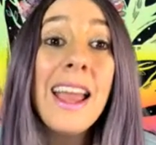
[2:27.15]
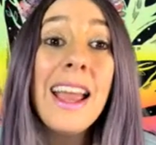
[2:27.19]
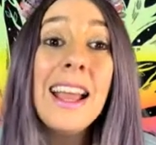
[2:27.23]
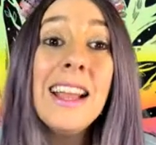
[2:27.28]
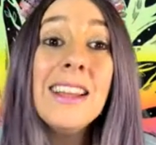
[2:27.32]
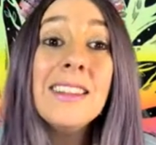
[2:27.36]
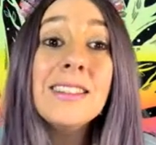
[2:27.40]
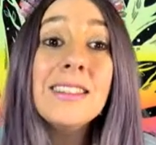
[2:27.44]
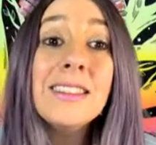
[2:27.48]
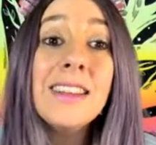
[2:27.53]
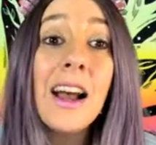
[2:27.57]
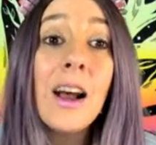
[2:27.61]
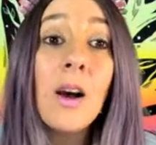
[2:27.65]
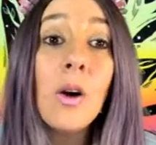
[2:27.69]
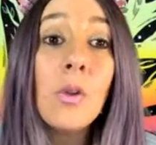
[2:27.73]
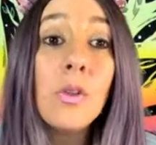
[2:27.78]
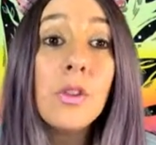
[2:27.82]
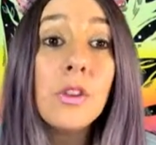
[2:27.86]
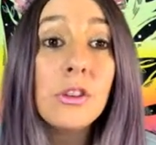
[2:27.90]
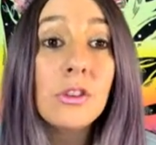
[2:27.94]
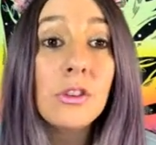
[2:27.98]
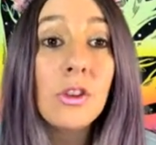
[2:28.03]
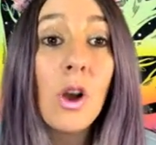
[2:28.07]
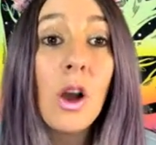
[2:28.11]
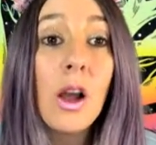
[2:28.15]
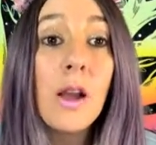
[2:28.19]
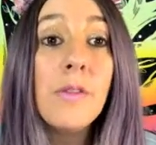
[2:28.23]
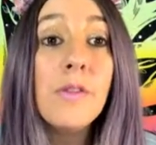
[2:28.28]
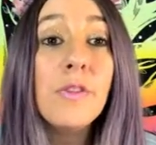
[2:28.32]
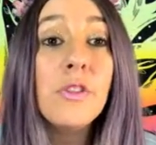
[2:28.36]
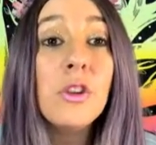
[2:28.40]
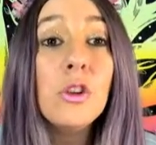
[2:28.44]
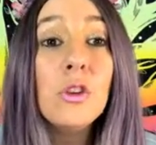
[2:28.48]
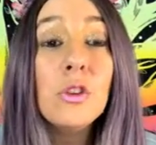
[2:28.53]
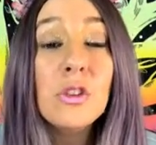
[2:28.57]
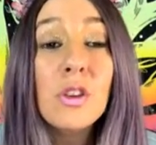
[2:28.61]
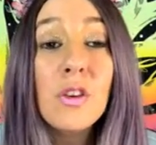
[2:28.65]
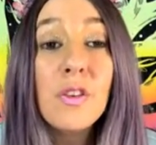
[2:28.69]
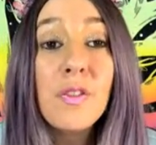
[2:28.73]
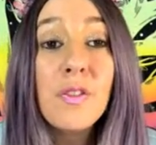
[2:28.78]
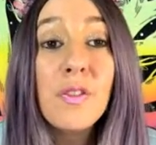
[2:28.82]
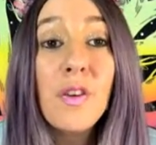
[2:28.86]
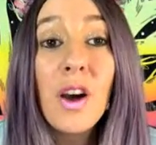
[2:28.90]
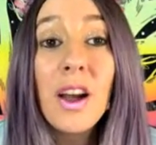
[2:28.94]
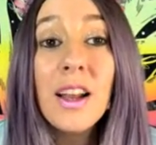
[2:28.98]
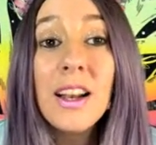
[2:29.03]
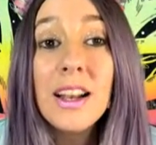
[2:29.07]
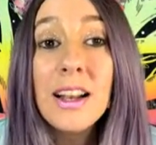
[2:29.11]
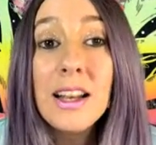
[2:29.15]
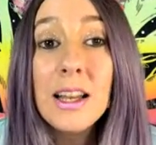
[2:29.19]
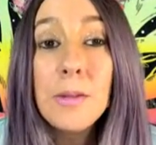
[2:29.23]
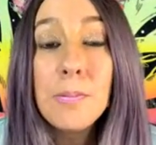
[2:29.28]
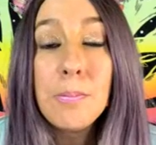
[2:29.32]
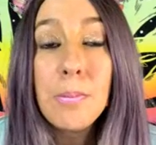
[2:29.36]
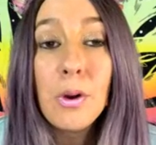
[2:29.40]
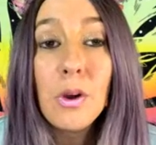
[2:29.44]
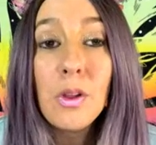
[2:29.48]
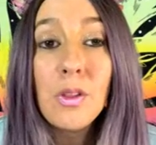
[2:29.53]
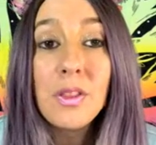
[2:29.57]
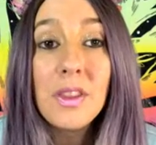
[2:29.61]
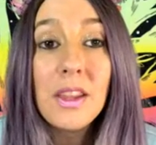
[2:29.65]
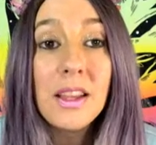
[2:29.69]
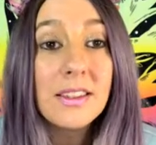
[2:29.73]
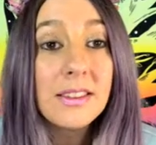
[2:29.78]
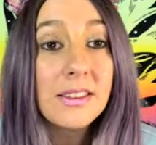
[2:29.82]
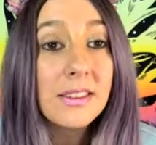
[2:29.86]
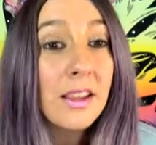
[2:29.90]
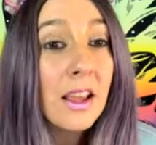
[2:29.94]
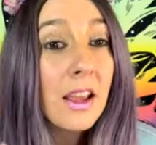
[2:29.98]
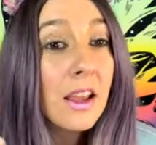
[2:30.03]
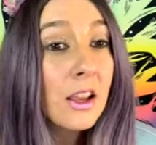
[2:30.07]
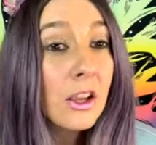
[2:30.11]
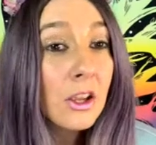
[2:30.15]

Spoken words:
is now the time for you to finally put this,